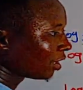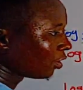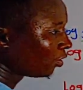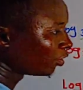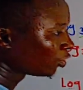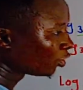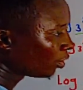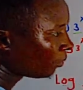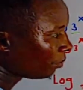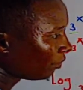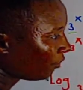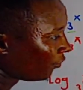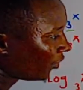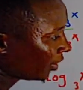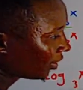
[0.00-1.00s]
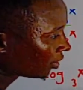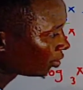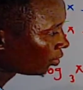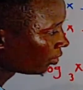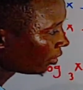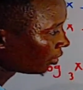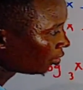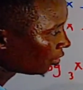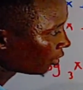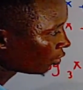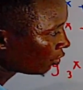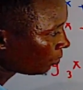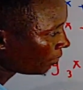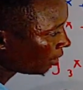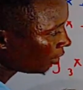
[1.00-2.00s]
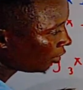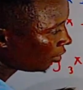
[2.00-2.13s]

on top of x. So this is going to be